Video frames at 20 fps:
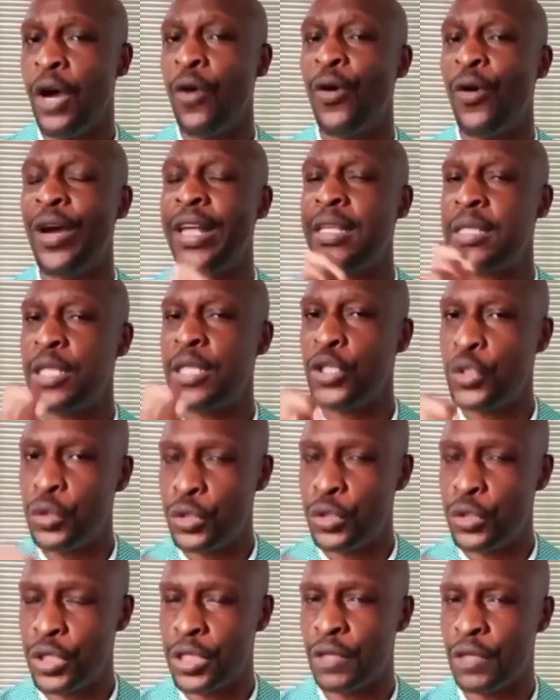or
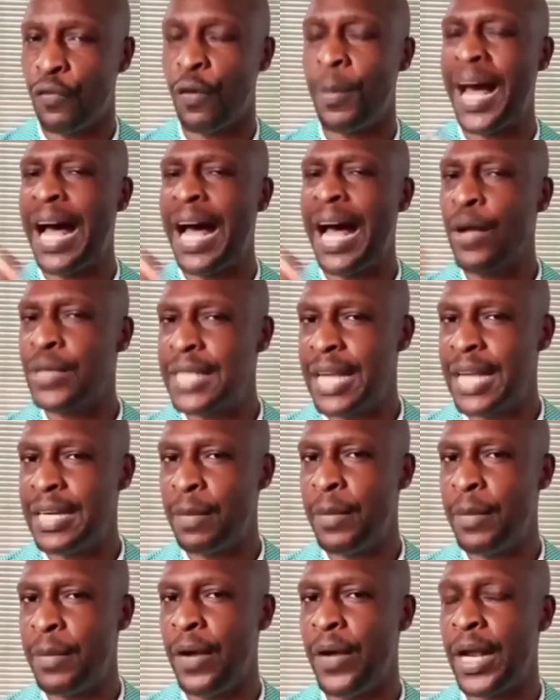institutions from outside
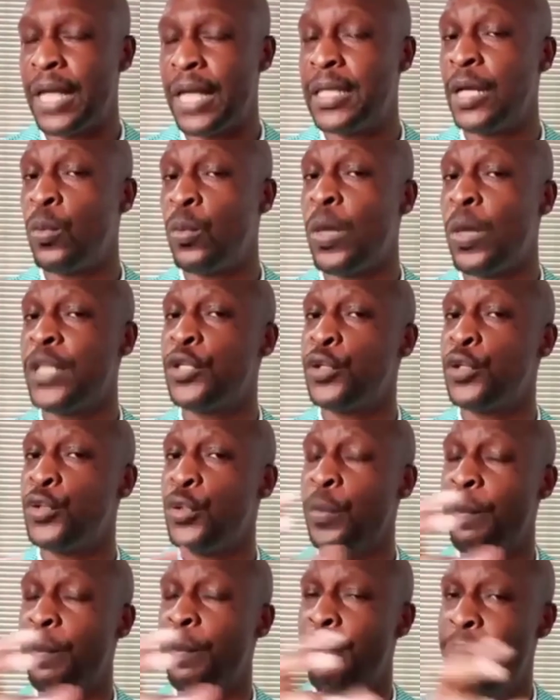America that want to
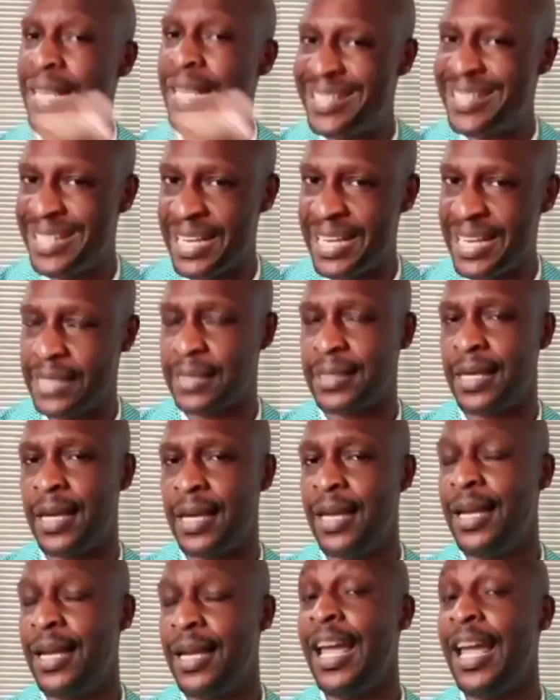do business
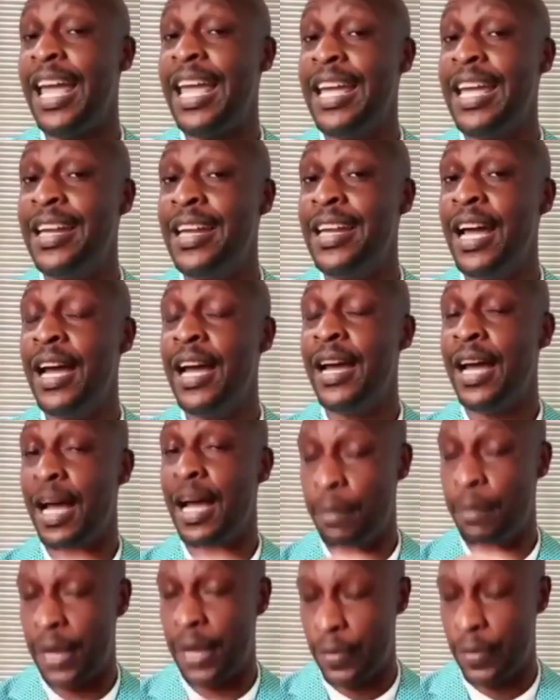in
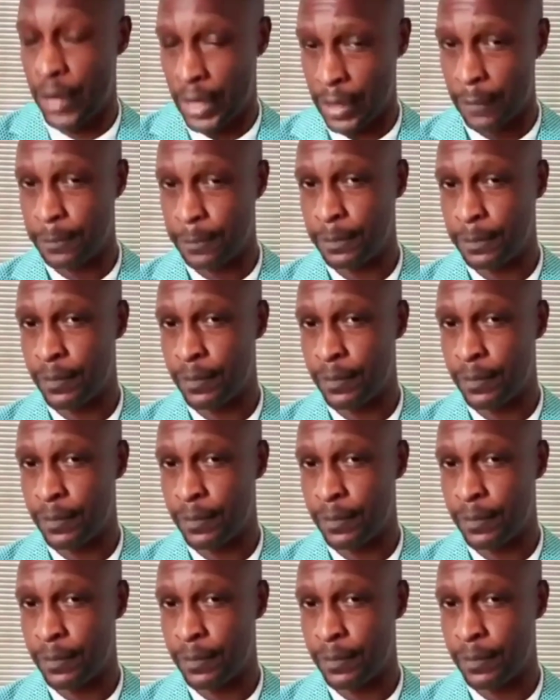America.